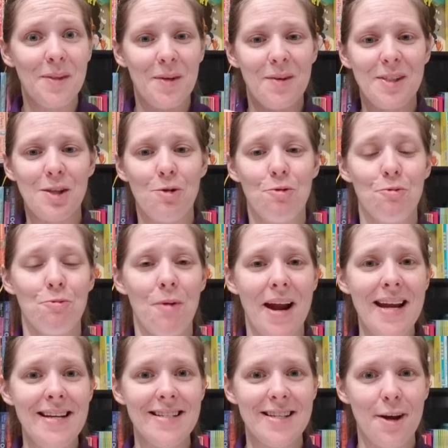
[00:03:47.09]
So it's
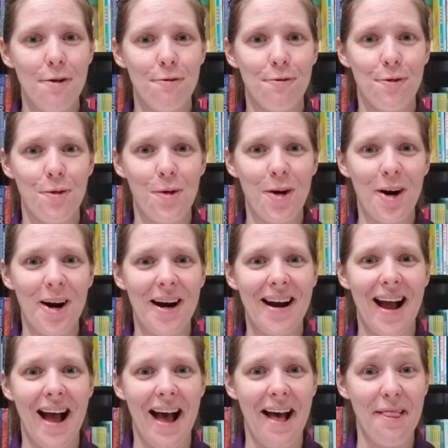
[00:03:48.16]
great
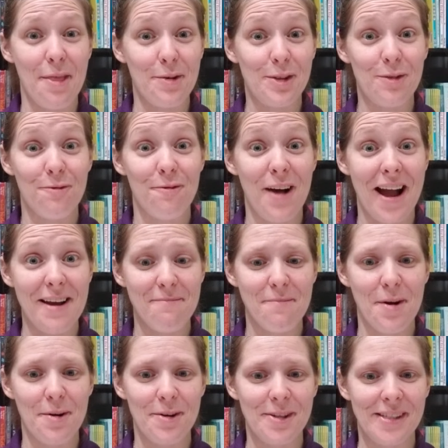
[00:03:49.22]
for those fine
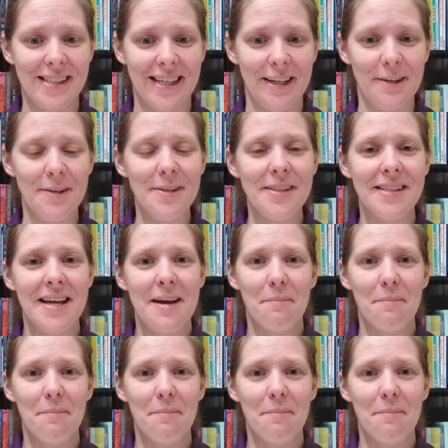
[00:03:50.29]
motor skills.